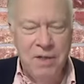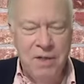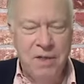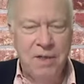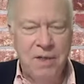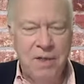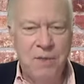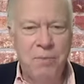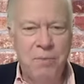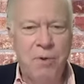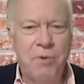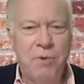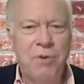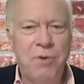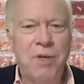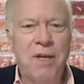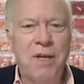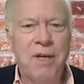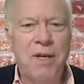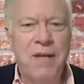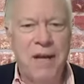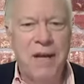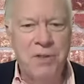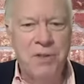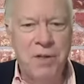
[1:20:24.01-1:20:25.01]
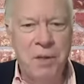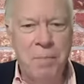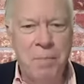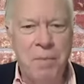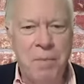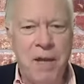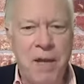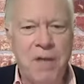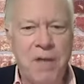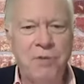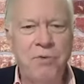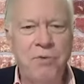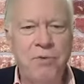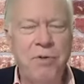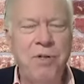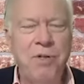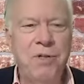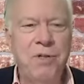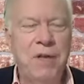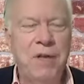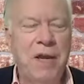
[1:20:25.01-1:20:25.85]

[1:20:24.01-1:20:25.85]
It's both connection and boundaries.